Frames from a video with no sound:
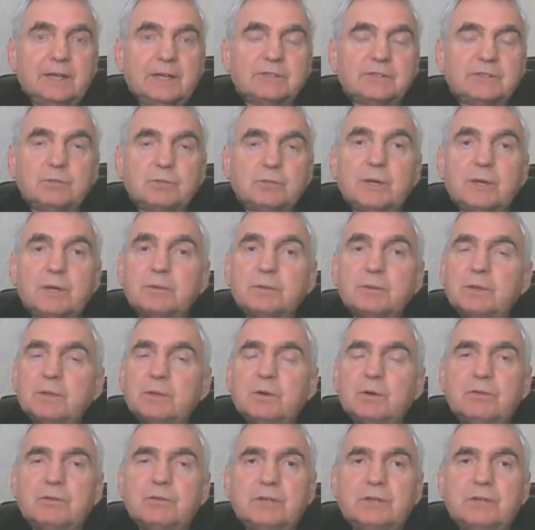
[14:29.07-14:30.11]
And she won
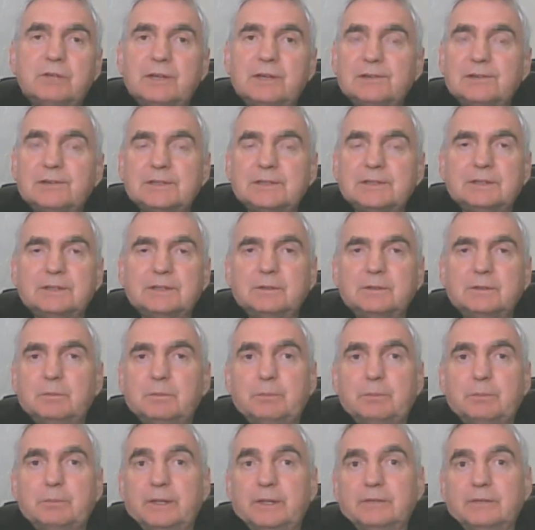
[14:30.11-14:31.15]
me over
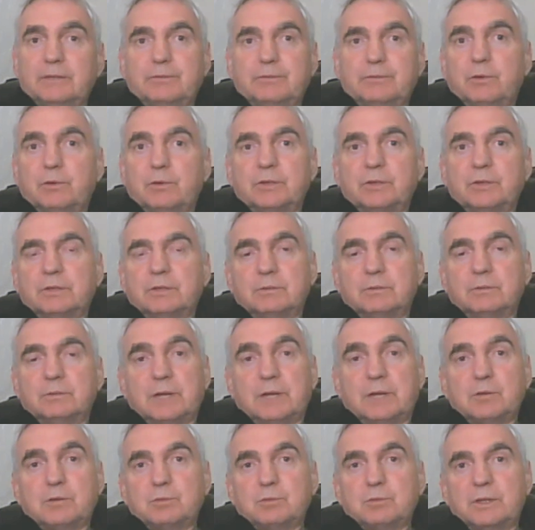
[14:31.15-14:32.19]
by phoning.
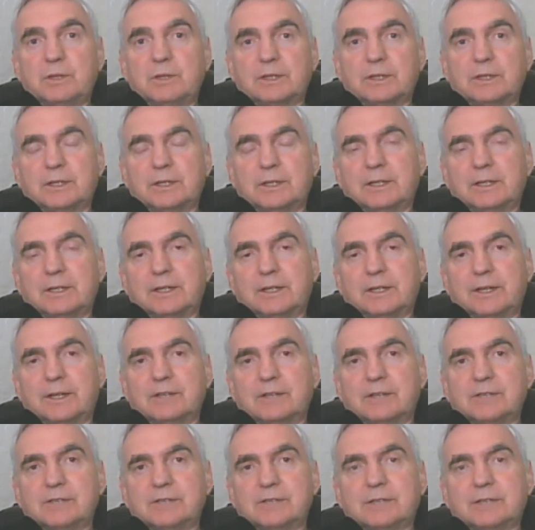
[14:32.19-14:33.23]
I was working in
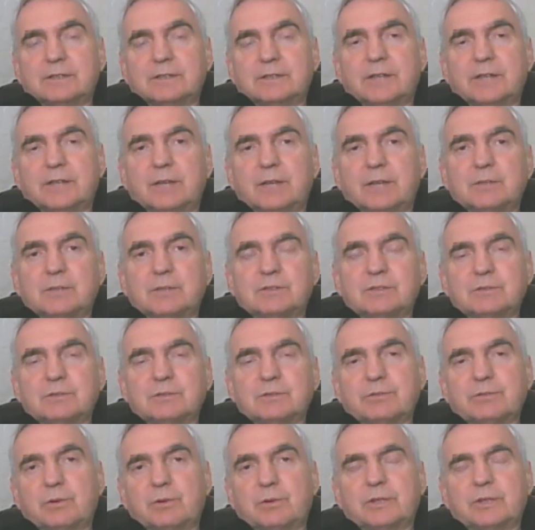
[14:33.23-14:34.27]
Canada at the time, and she
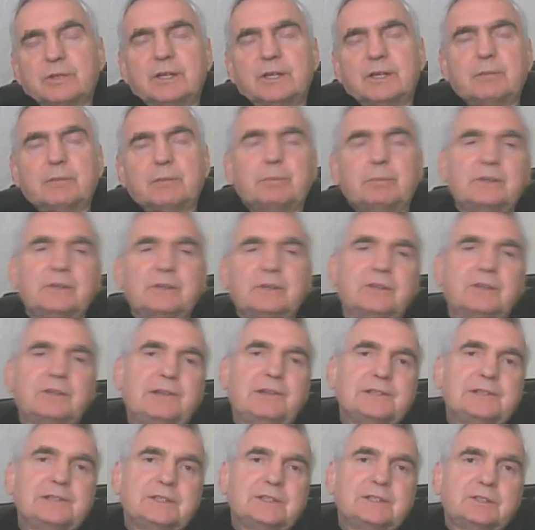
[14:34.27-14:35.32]
was phoning up and
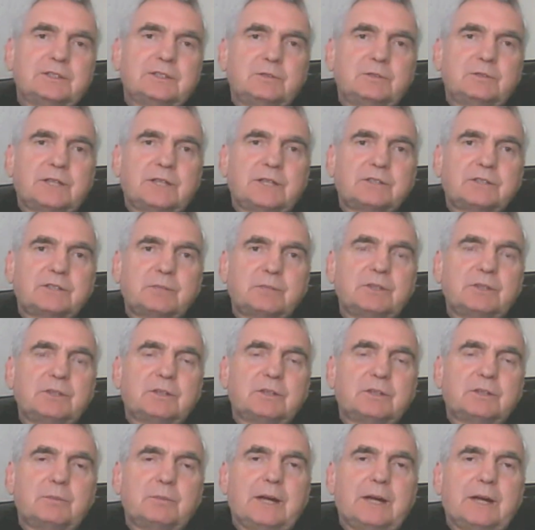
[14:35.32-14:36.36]
she was asking me
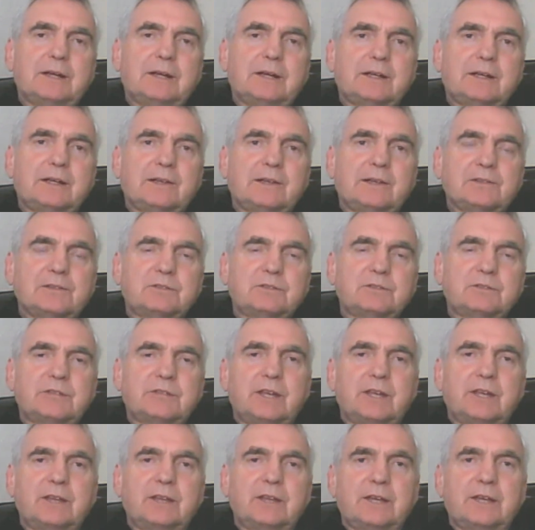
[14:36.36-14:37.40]
to come back to
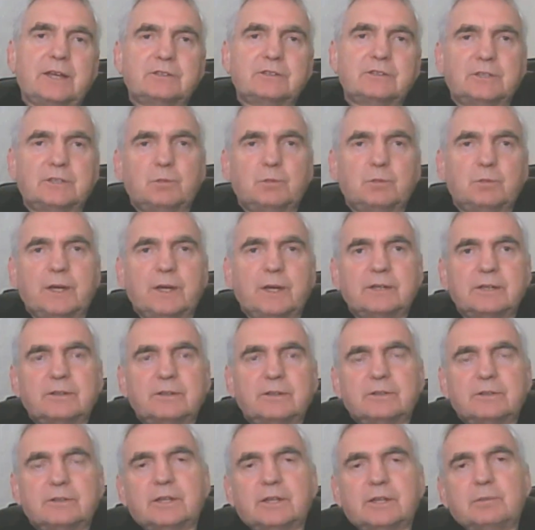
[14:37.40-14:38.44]
stay there, and she had wine
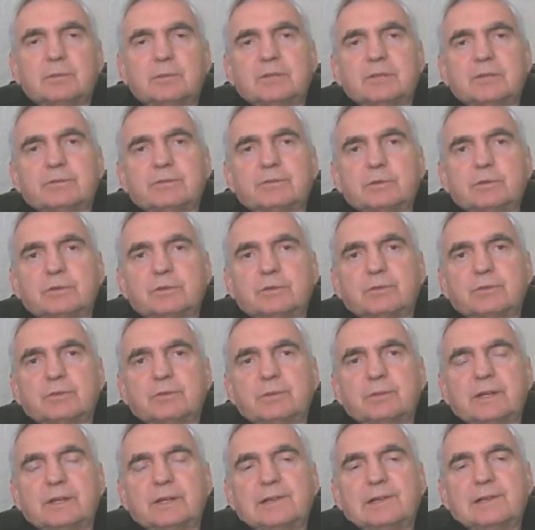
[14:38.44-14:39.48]
on the table and food
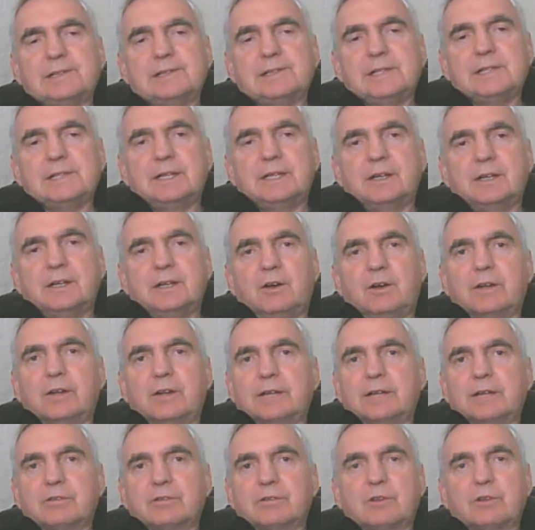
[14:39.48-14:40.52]
for me.
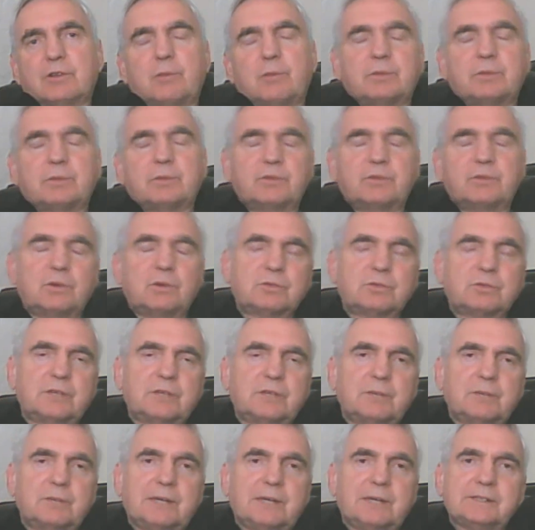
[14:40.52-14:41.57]
All that stopped, of course,
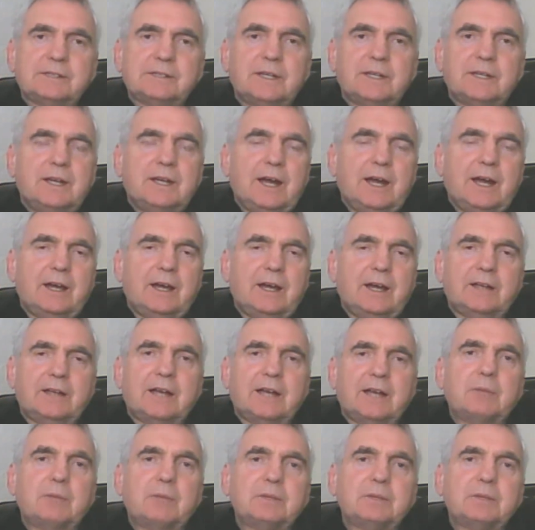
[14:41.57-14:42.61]
when I married. I
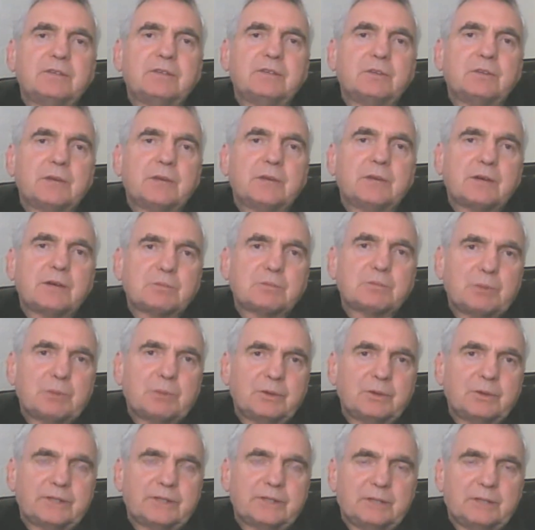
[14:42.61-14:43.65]
can't believe the way I was
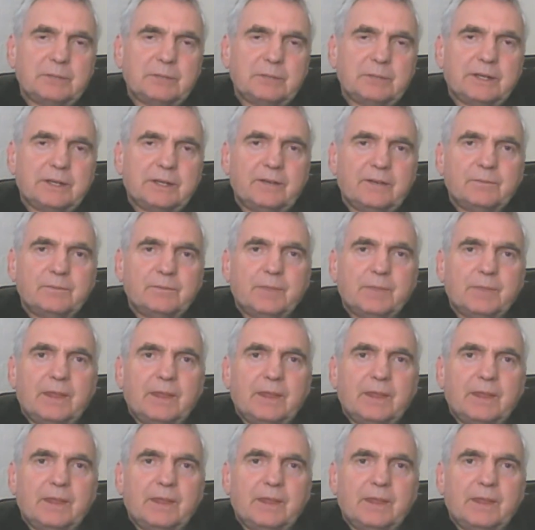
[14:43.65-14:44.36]
pulled in by her